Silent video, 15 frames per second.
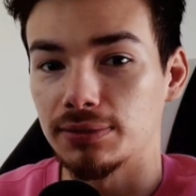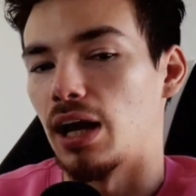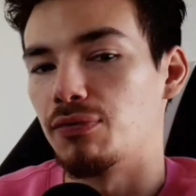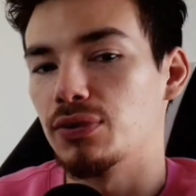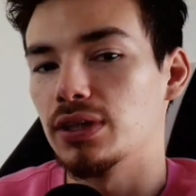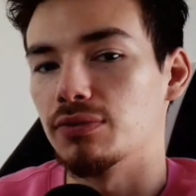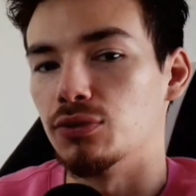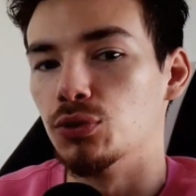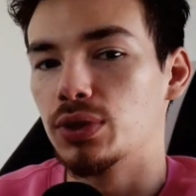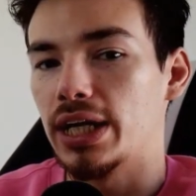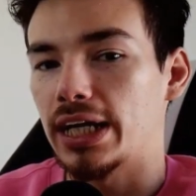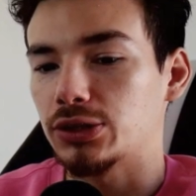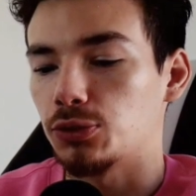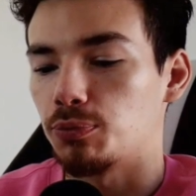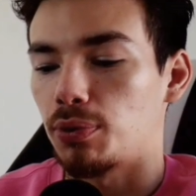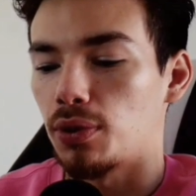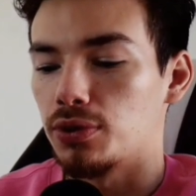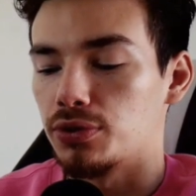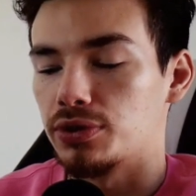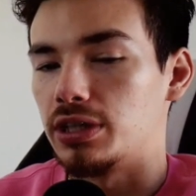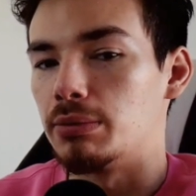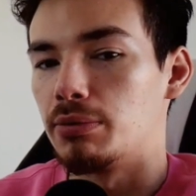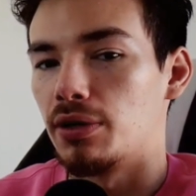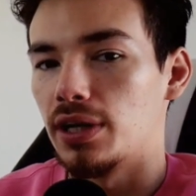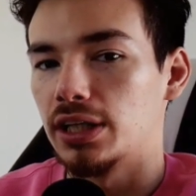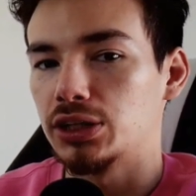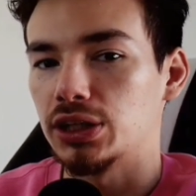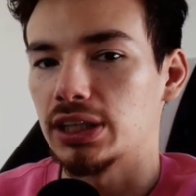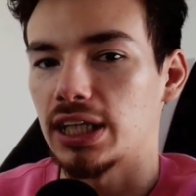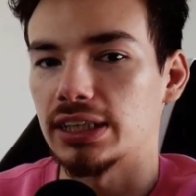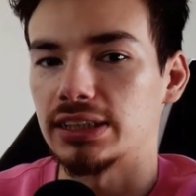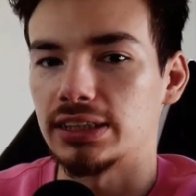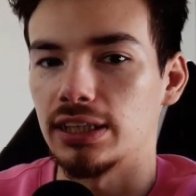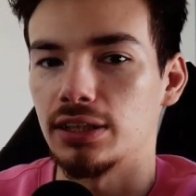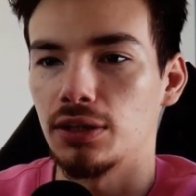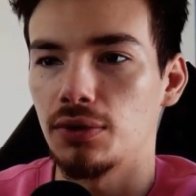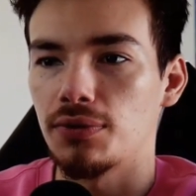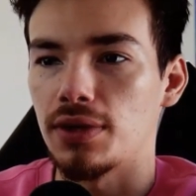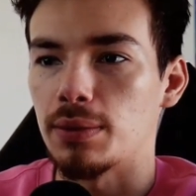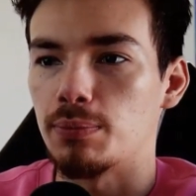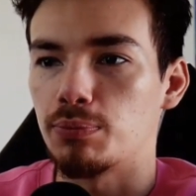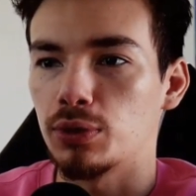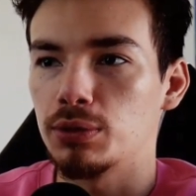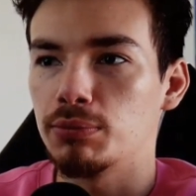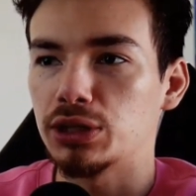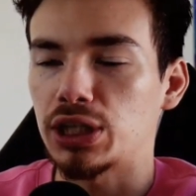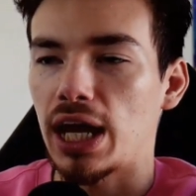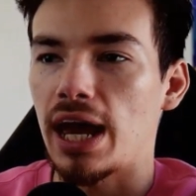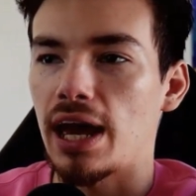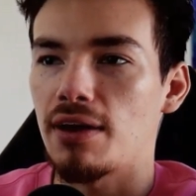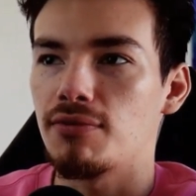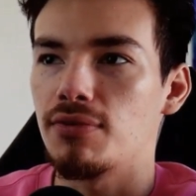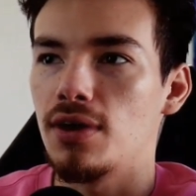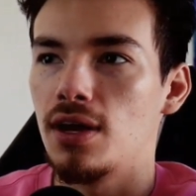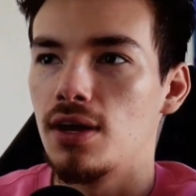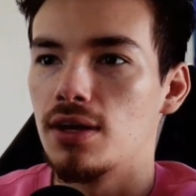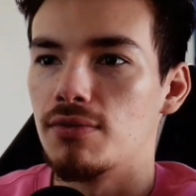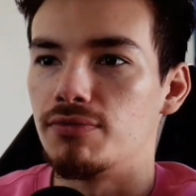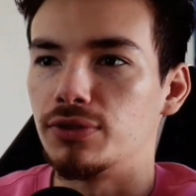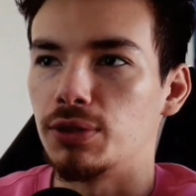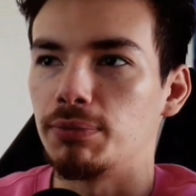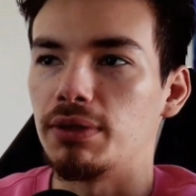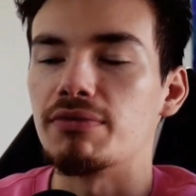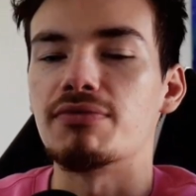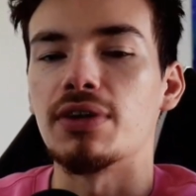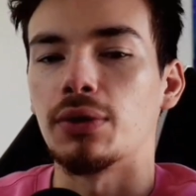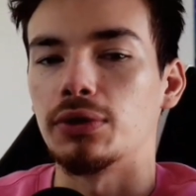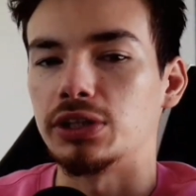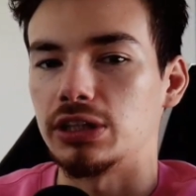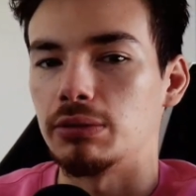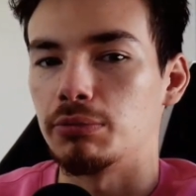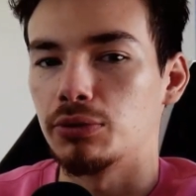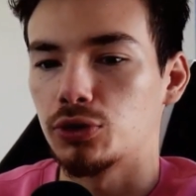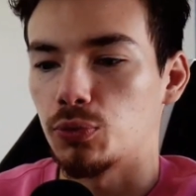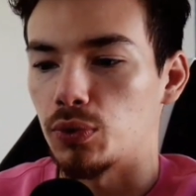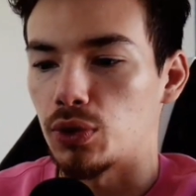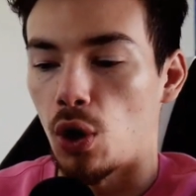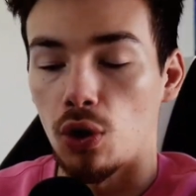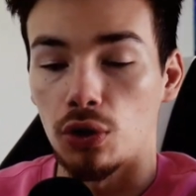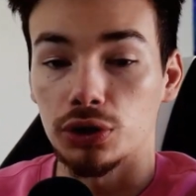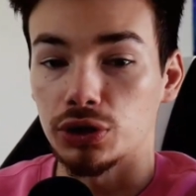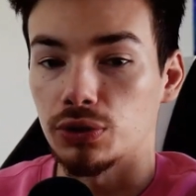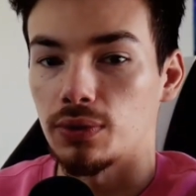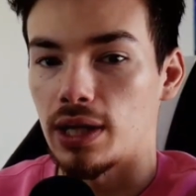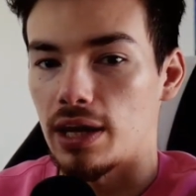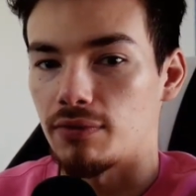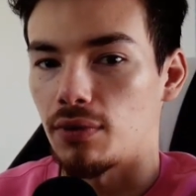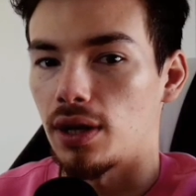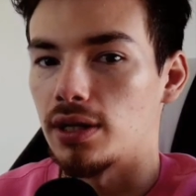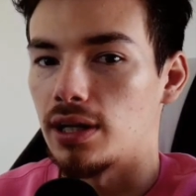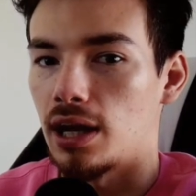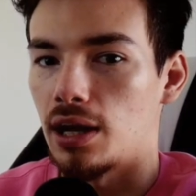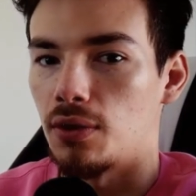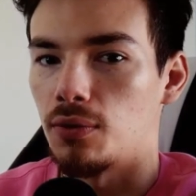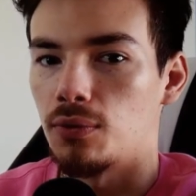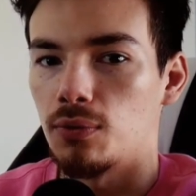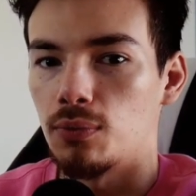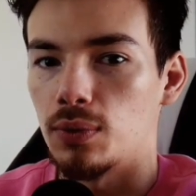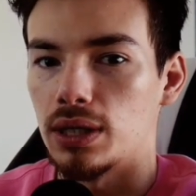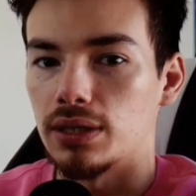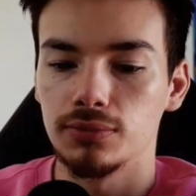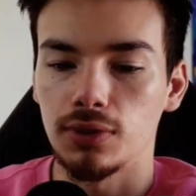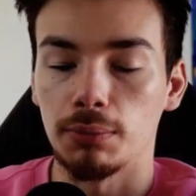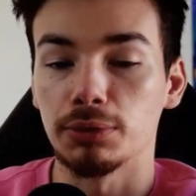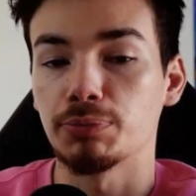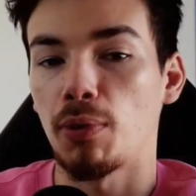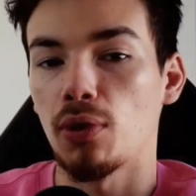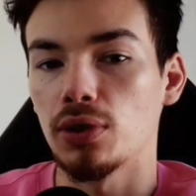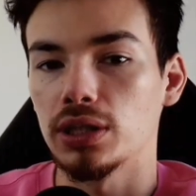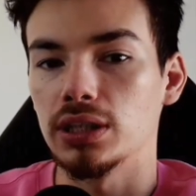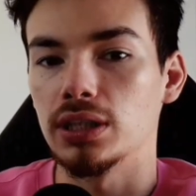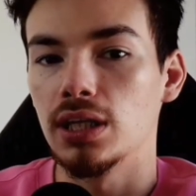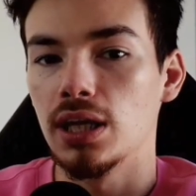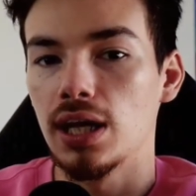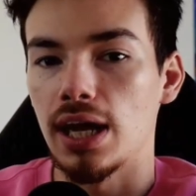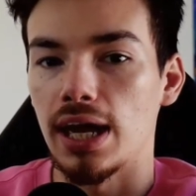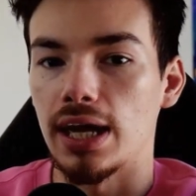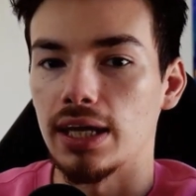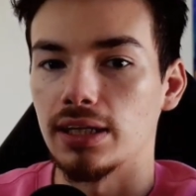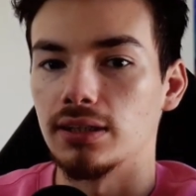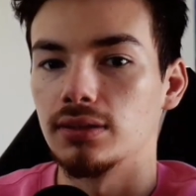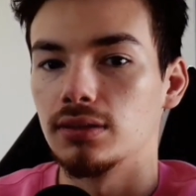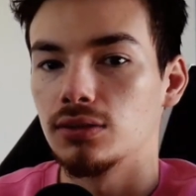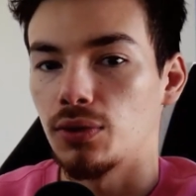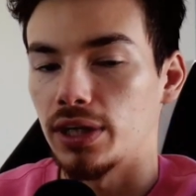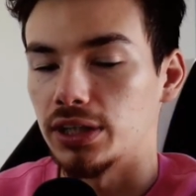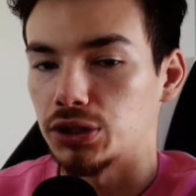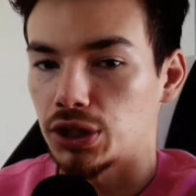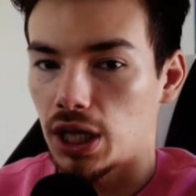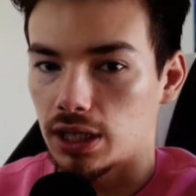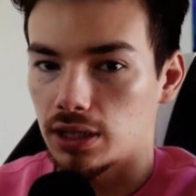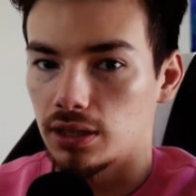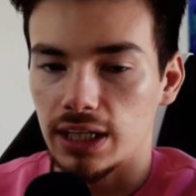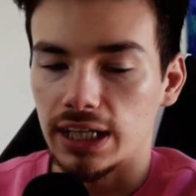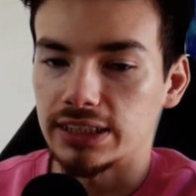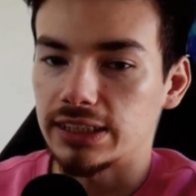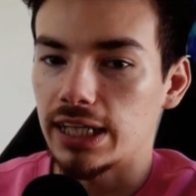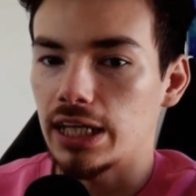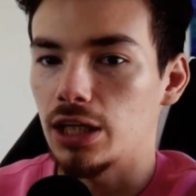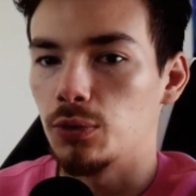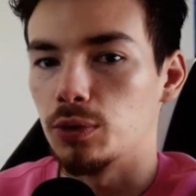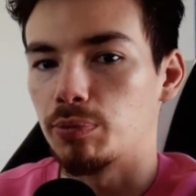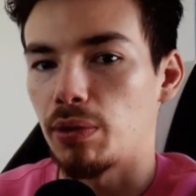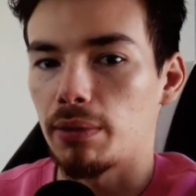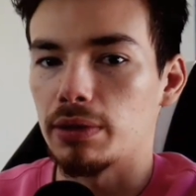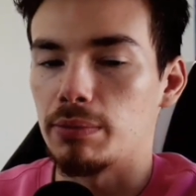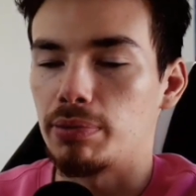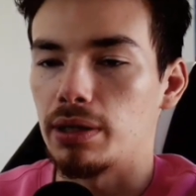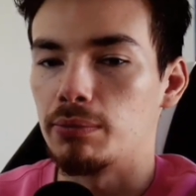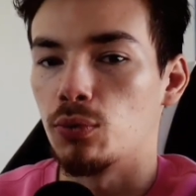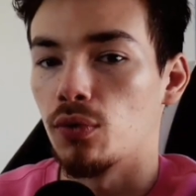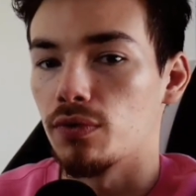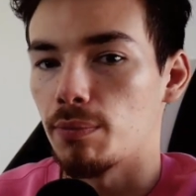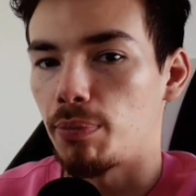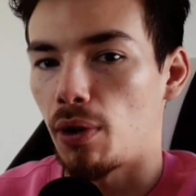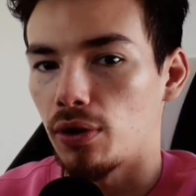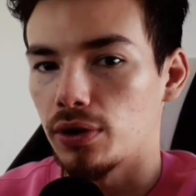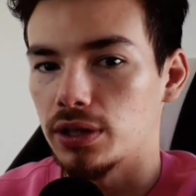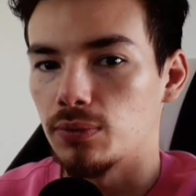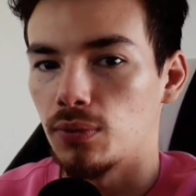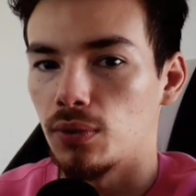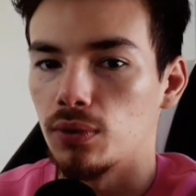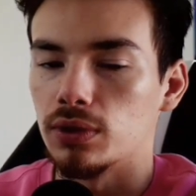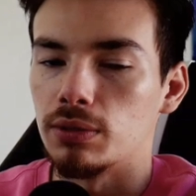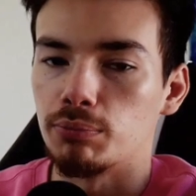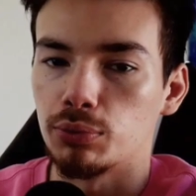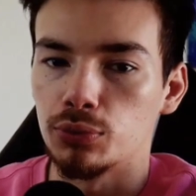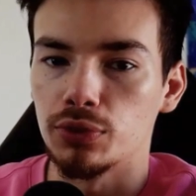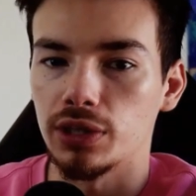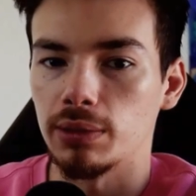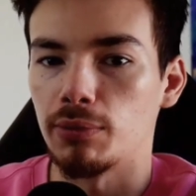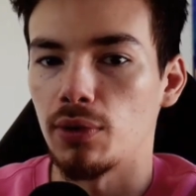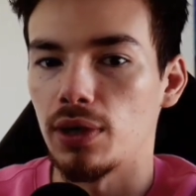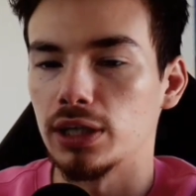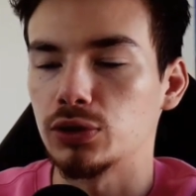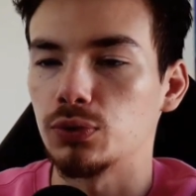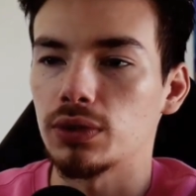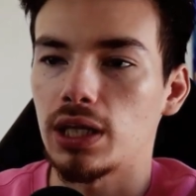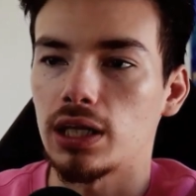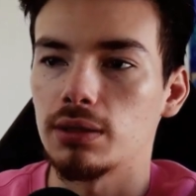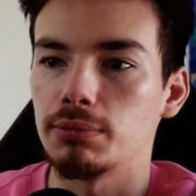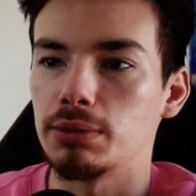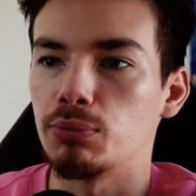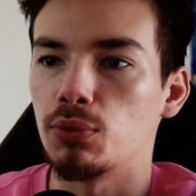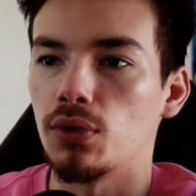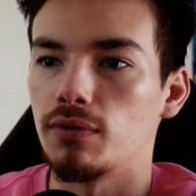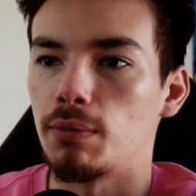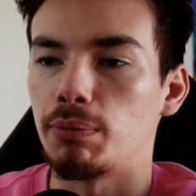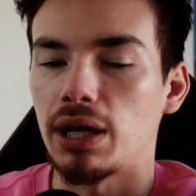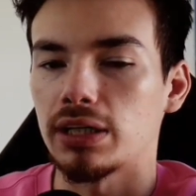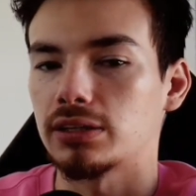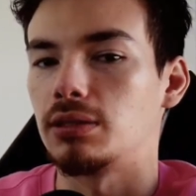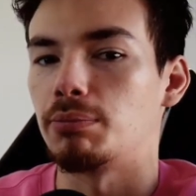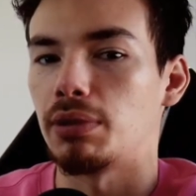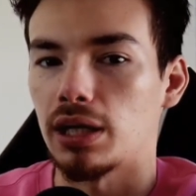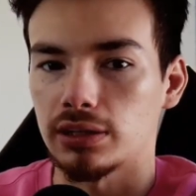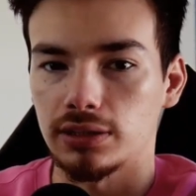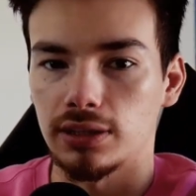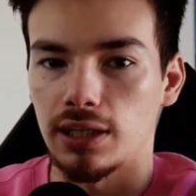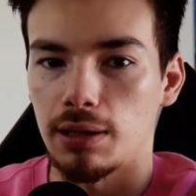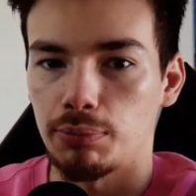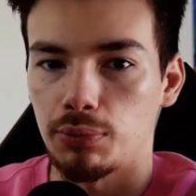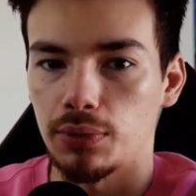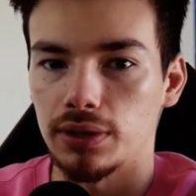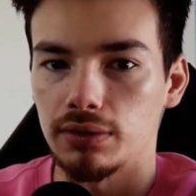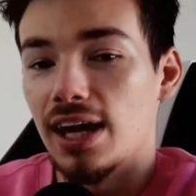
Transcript: I feel if Newcastle partnered Guimarães and Caicedo, they pretty much have something very similar to what Arsenal have right now with Thomas Partey and Granit Xhaka. Caicedo would probably play more of the party role, and Bruno Guimarães would kind of be more of a box-to-box at that point.